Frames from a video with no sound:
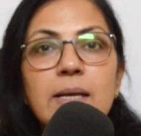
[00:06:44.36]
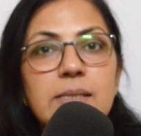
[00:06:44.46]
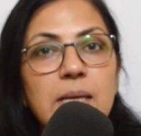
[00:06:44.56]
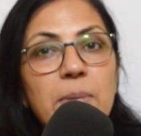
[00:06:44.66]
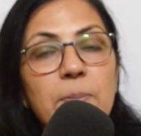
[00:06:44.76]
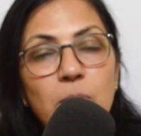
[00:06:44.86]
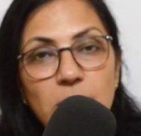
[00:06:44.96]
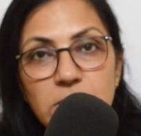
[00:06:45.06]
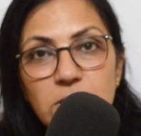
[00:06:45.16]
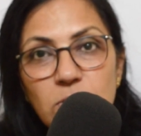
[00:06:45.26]
Some
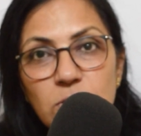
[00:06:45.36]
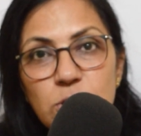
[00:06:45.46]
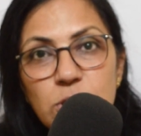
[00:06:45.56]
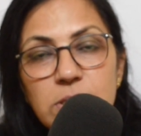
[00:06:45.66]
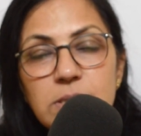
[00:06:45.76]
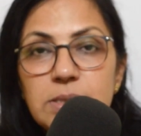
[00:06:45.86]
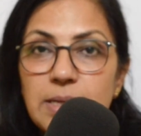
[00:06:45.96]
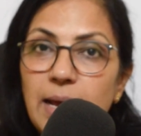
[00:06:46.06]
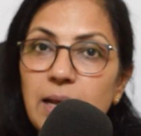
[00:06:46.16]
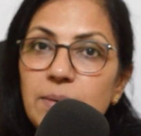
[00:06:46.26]
important questions
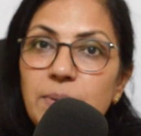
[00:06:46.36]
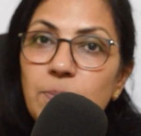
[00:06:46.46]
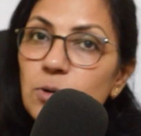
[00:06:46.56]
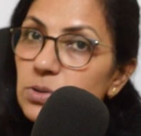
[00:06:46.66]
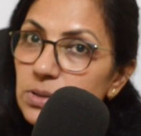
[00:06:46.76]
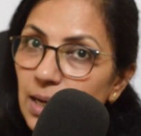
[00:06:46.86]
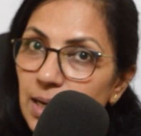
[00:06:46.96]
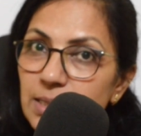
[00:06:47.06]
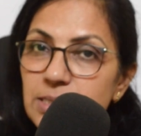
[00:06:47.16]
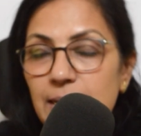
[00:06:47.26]
I will be posting
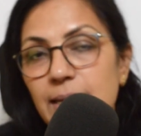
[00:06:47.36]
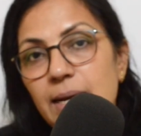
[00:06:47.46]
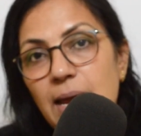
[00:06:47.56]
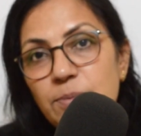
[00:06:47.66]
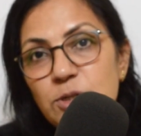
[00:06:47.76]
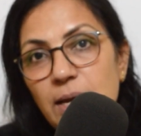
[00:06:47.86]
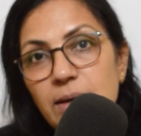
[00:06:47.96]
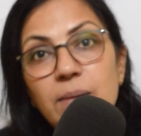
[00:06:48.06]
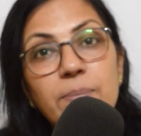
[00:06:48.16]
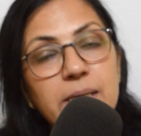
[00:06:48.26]
in Telegram
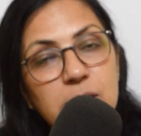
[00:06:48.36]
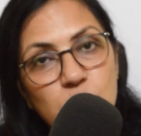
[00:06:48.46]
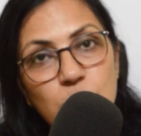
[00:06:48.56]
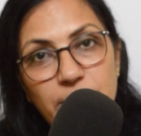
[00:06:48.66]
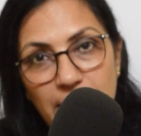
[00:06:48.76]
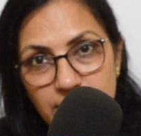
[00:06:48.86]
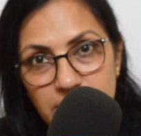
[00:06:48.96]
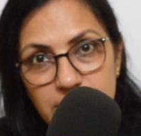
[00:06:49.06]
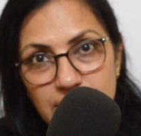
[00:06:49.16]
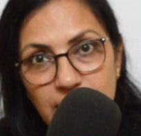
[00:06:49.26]
channel. Please do
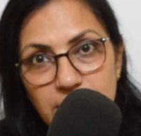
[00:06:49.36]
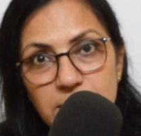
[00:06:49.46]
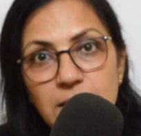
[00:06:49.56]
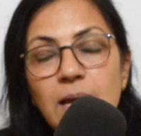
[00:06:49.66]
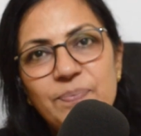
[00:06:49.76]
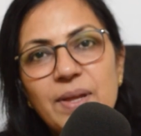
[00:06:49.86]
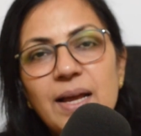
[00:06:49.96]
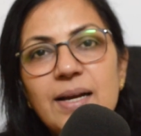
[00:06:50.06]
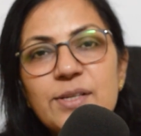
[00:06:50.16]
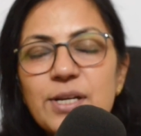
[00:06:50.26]
practice that.
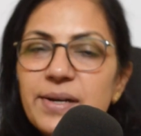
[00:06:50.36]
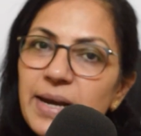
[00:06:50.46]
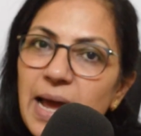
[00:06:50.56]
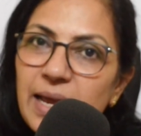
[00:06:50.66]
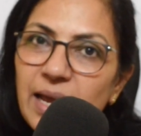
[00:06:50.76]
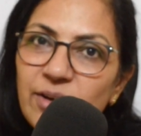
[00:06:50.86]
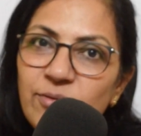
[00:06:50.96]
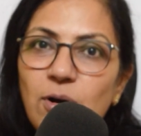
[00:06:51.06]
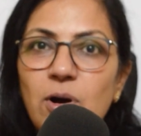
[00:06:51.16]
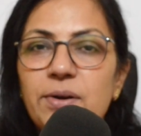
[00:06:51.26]
Children, I
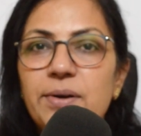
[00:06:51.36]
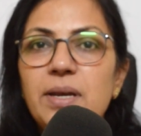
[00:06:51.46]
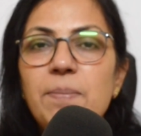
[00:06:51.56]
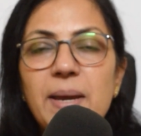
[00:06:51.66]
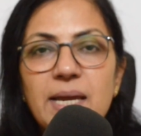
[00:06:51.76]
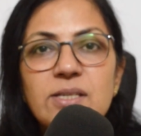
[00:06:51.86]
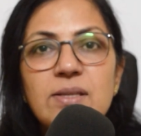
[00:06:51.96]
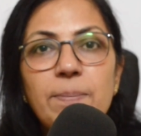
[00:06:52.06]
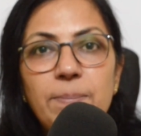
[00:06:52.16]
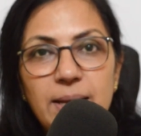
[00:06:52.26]
have already made
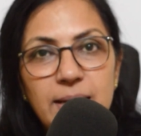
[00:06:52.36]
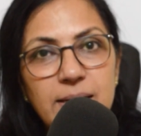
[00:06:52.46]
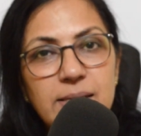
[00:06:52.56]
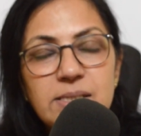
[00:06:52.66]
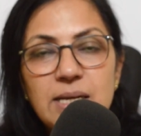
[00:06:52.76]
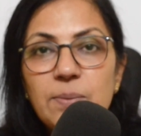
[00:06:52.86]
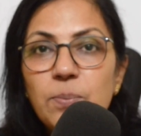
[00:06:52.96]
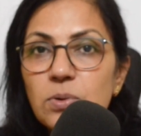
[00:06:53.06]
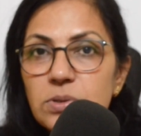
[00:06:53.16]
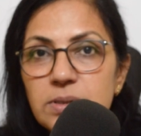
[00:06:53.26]
the playlist and
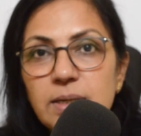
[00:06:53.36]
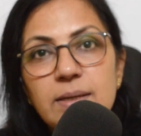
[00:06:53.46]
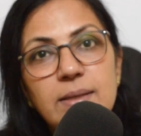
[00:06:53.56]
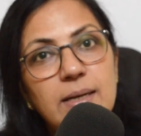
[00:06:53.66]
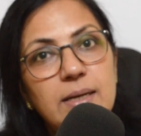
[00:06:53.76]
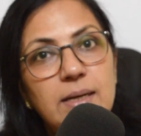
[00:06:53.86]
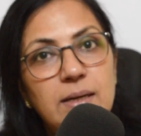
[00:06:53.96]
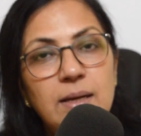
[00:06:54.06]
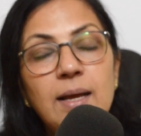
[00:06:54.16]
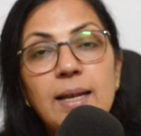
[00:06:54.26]
posted
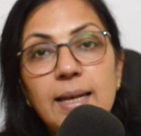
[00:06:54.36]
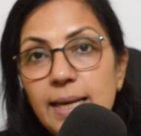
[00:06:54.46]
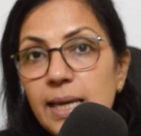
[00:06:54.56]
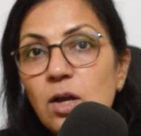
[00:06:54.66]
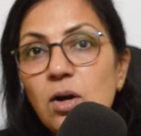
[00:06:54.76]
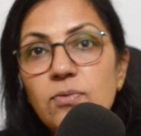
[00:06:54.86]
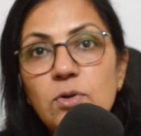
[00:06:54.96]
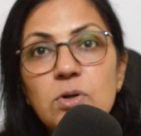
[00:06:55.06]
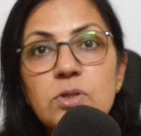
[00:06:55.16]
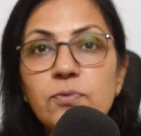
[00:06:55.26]
the link of
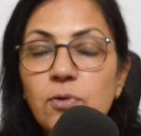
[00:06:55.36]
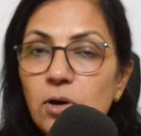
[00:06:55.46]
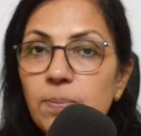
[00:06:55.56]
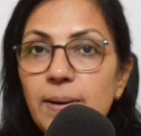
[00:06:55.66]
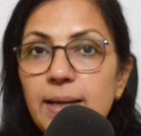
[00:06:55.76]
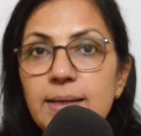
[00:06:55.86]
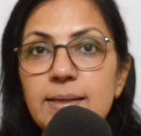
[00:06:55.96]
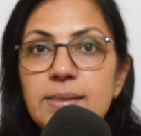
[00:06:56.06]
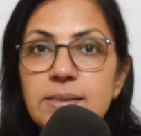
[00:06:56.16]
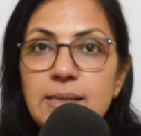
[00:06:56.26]
those four
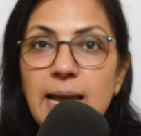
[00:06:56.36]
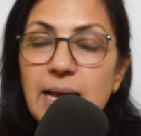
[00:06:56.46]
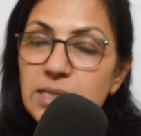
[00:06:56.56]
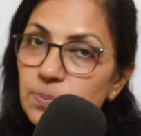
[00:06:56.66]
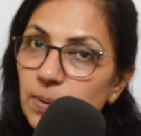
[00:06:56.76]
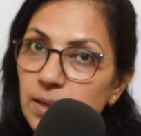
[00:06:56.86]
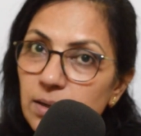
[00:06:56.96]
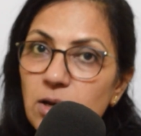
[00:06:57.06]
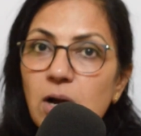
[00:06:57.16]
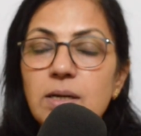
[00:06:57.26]
playlists as per
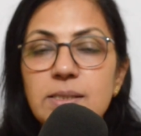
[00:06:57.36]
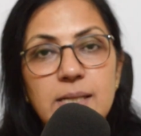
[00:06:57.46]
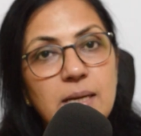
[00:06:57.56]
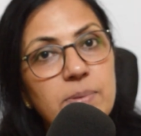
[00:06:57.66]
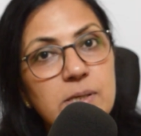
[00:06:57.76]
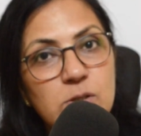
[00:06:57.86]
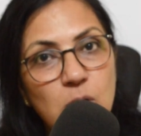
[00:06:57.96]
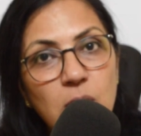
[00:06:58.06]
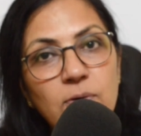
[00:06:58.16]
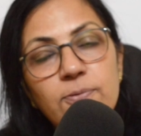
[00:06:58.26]
your syllabus
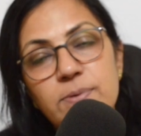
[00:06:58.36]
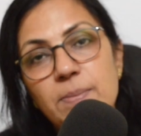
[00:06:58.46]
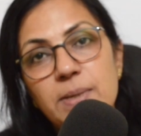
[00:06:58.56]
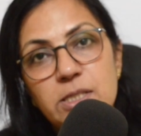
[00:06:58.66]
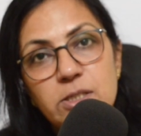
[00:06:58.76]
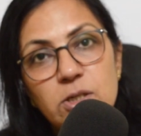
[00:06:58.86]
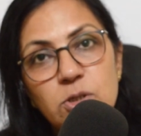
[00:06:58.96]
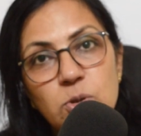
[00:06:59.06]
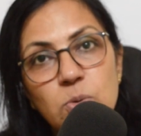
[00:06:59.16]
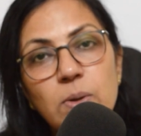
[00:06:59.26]
of semester
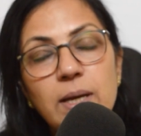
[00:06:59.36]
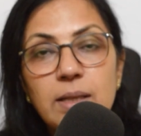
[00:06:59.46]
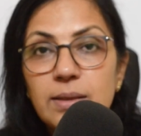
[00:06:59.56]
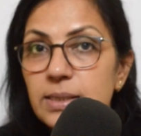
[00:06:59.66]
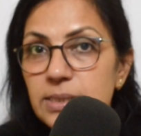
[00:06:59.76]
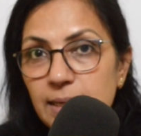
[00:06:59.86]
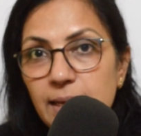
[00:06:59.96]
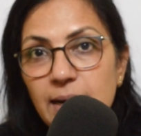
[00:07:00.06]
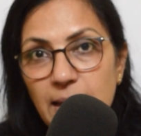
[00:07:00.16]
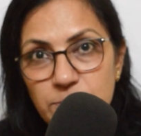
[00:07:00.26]
two in the
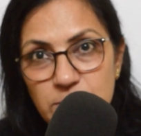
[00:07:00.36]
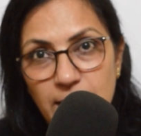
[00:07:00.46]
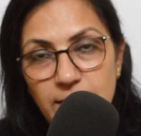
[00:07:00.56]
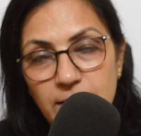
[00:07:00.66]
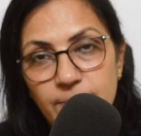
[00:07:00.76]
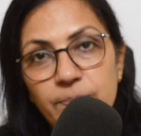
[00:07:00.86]
Telegram channel.